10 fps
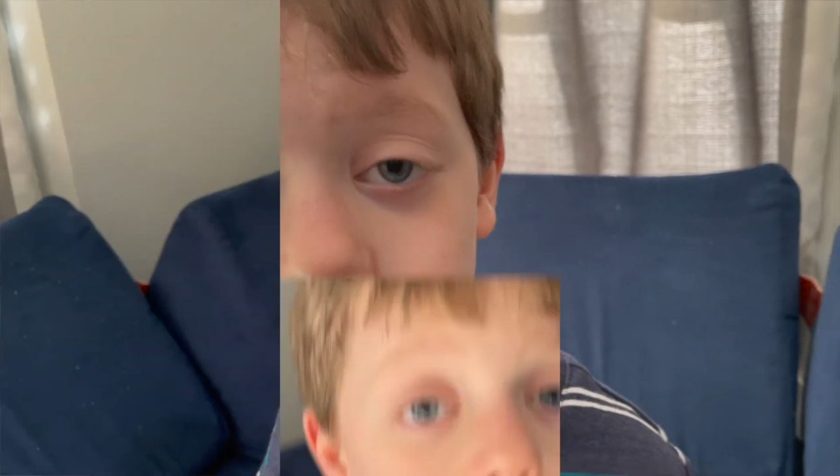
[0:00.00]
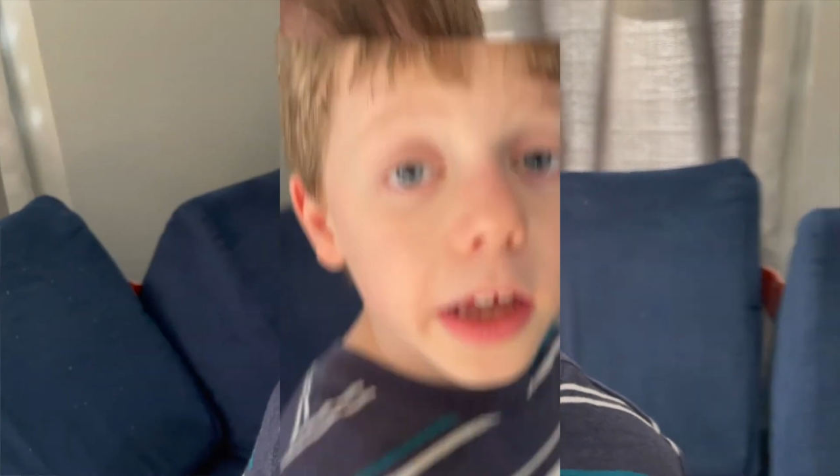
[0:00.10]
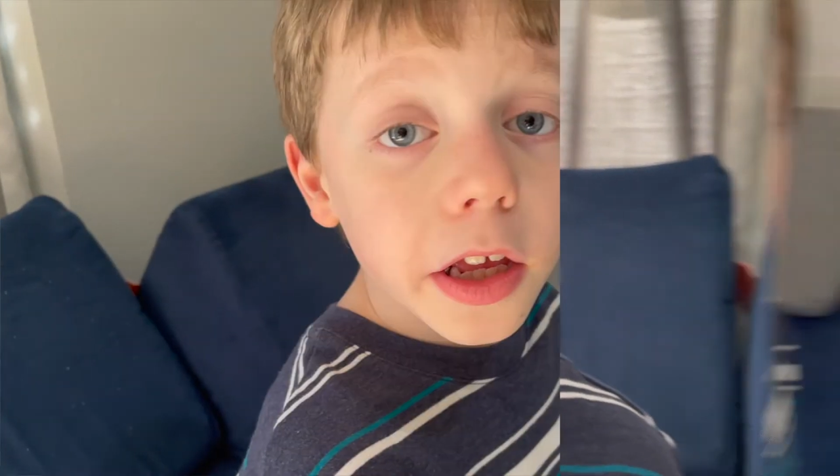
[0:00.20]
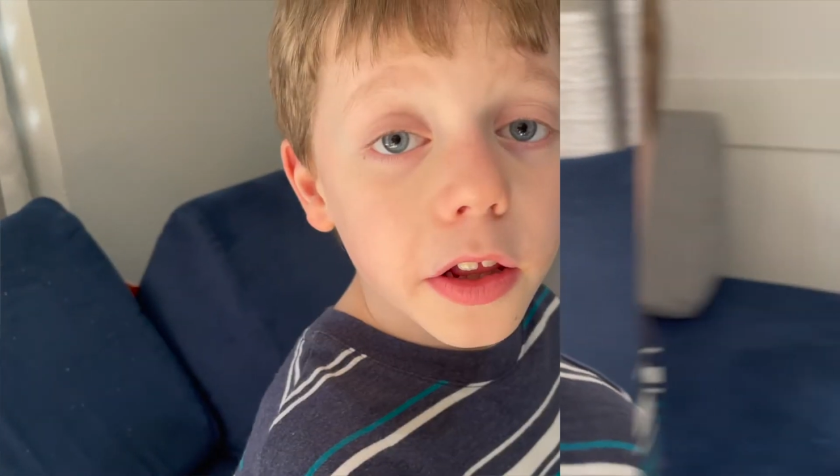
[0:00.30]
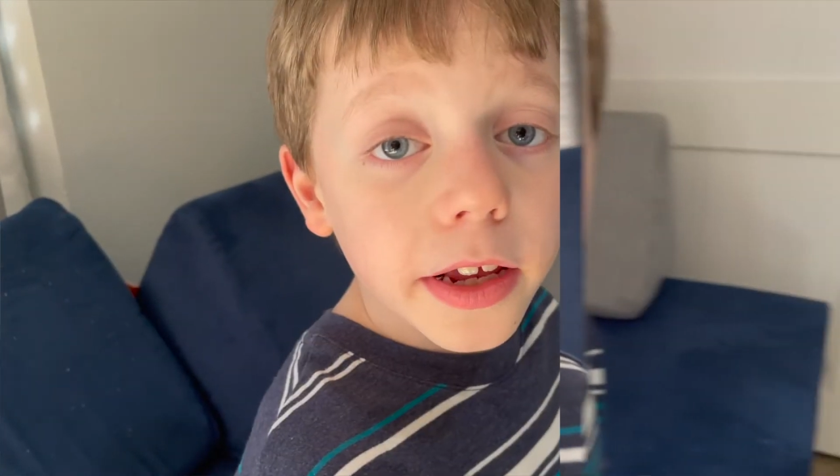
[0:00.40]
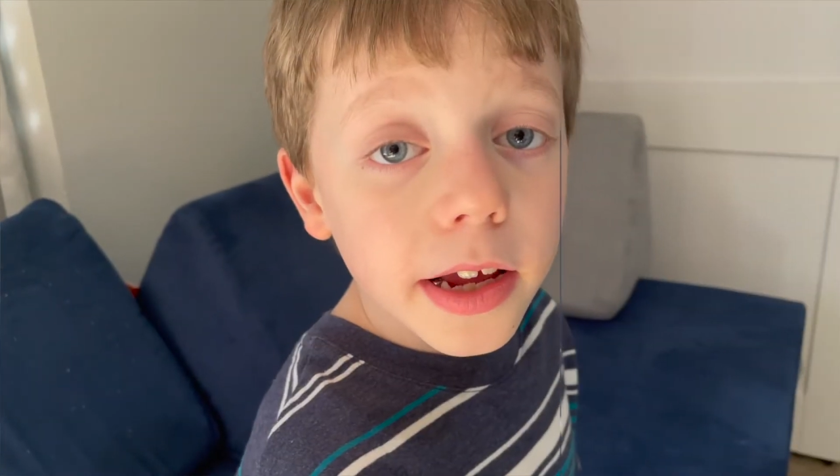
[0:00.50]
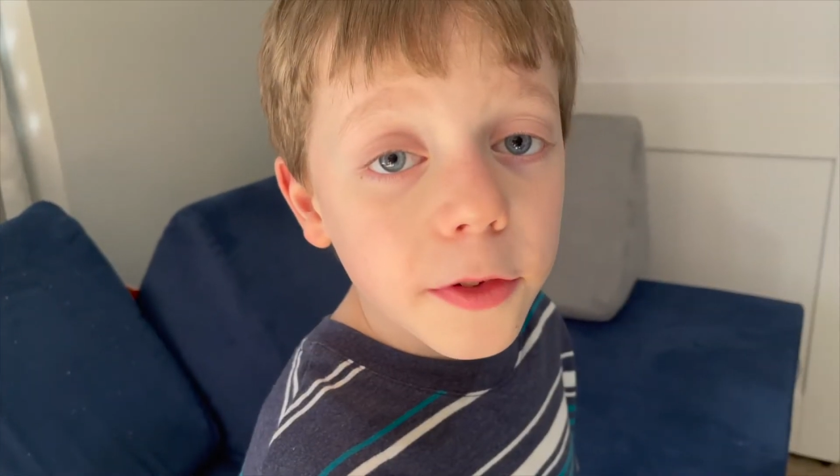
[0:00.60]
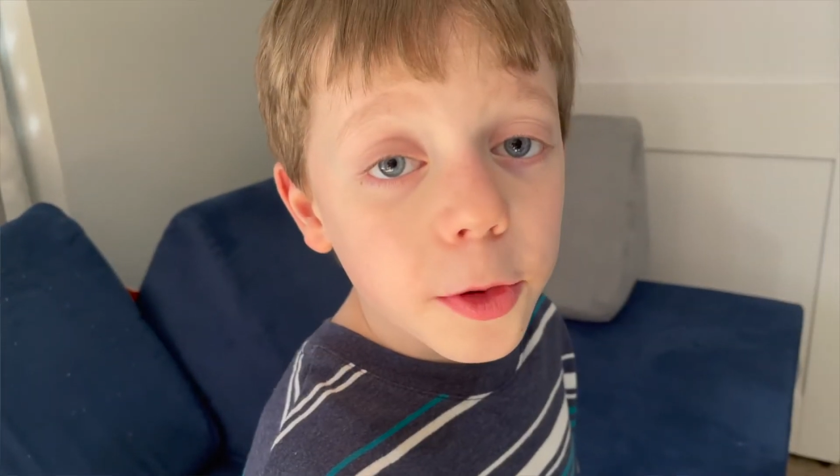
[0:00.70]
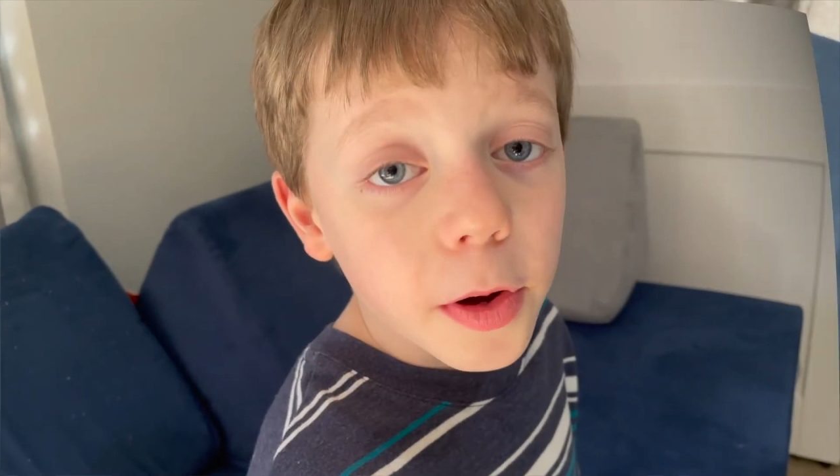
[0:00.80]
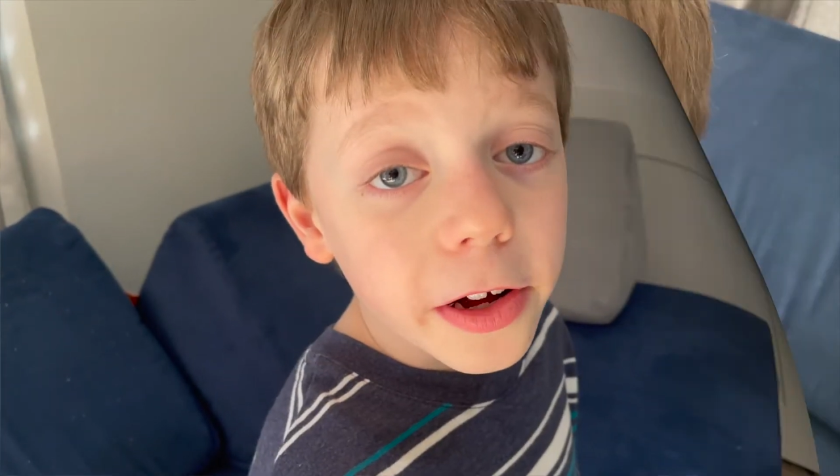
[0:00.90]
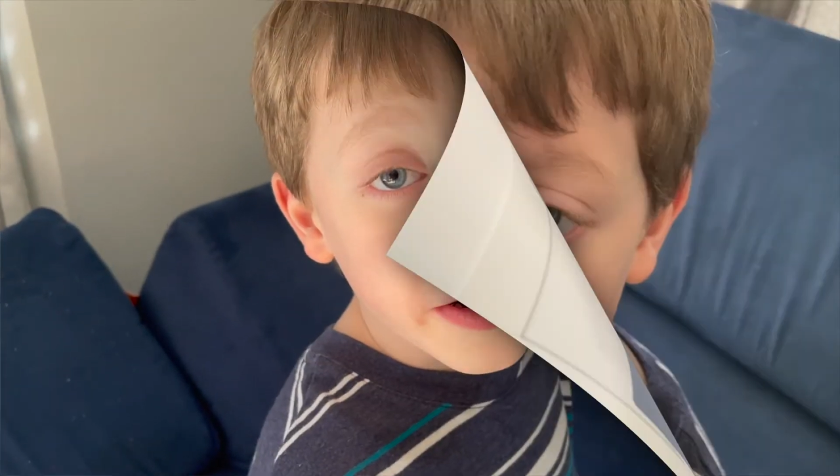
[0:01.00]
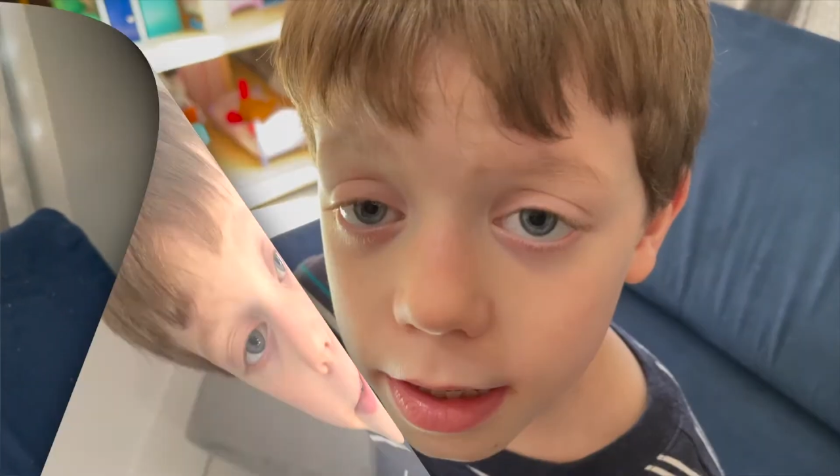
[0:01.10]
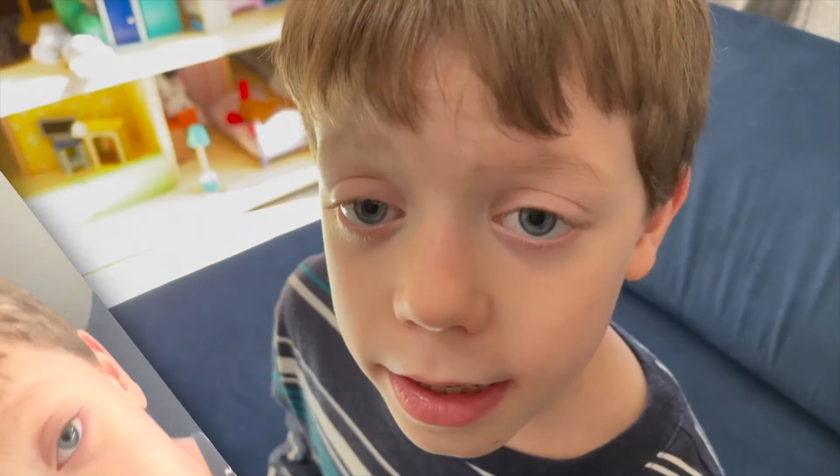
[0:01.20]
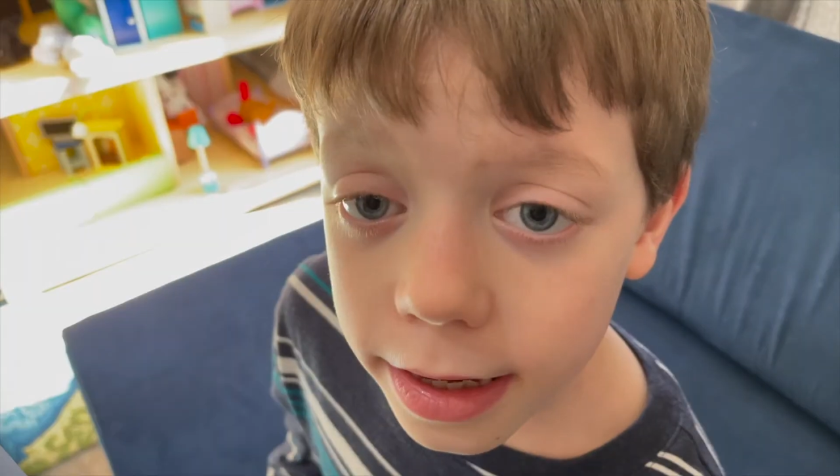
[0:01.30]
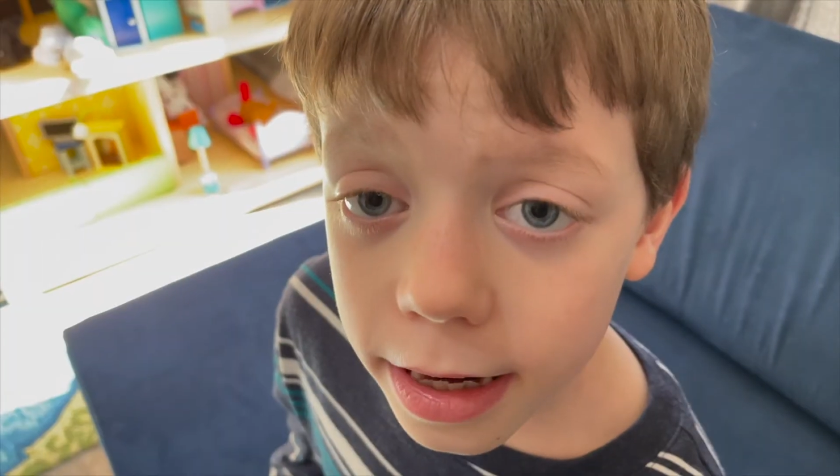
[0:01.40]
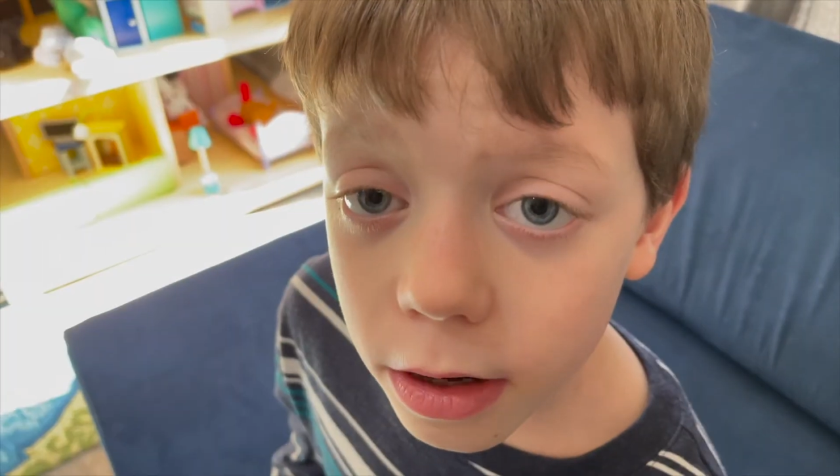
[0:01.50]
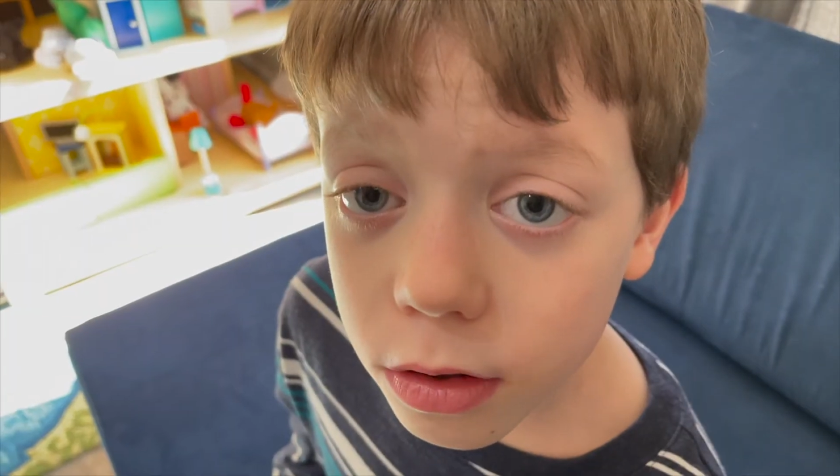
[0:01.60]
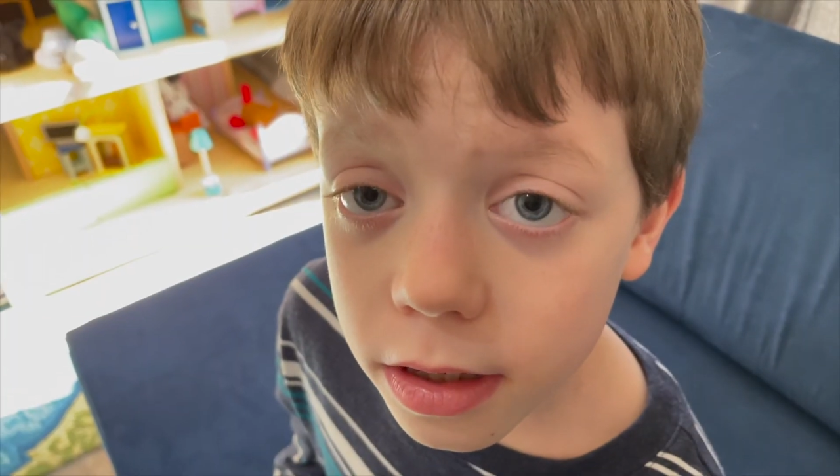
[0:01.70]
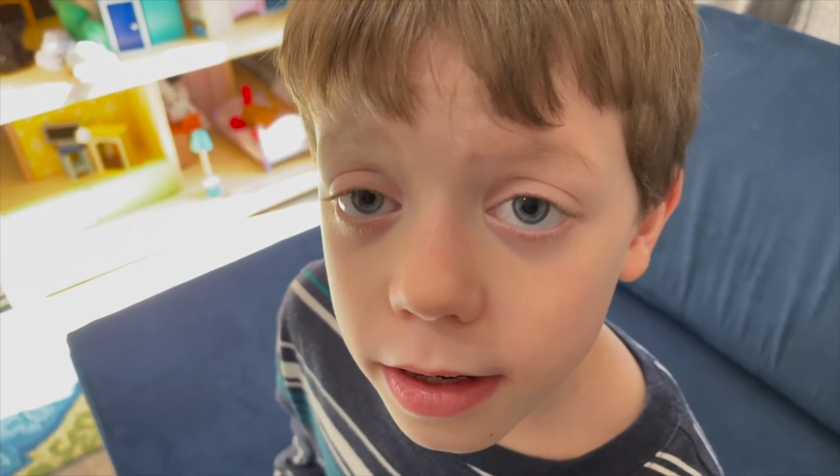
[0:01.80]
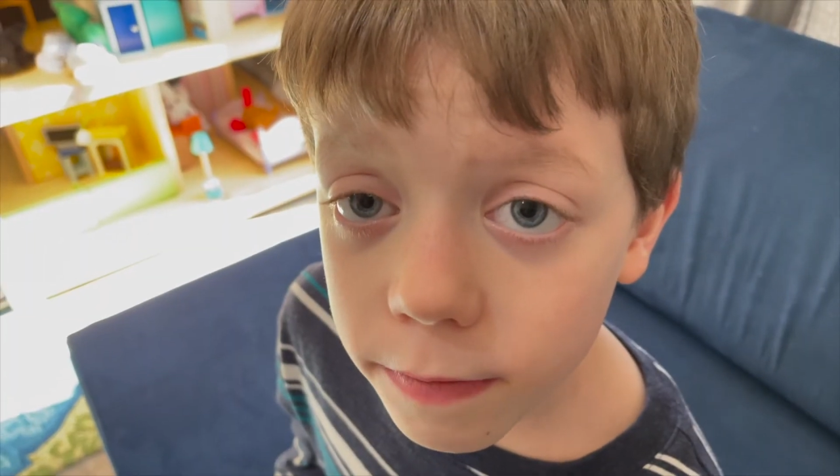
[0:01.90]
Healing everyone, getting
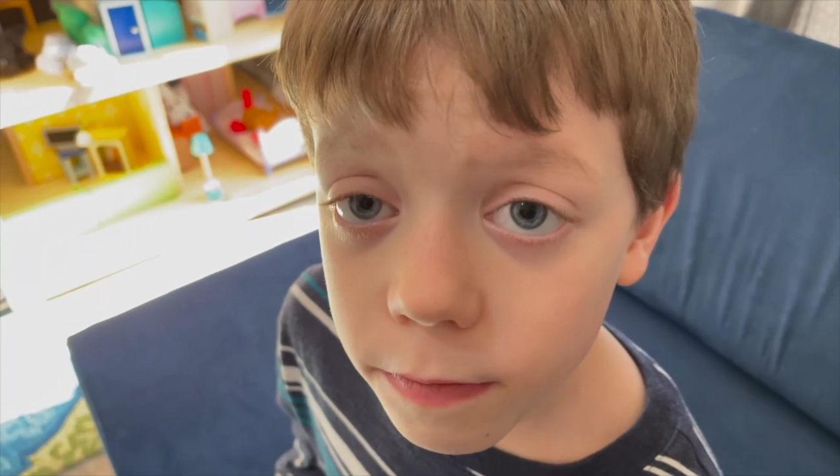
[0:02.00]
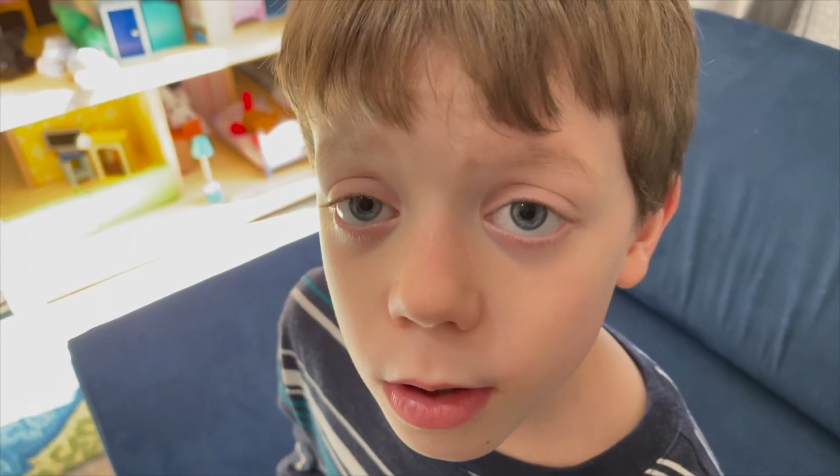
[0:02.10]
housing for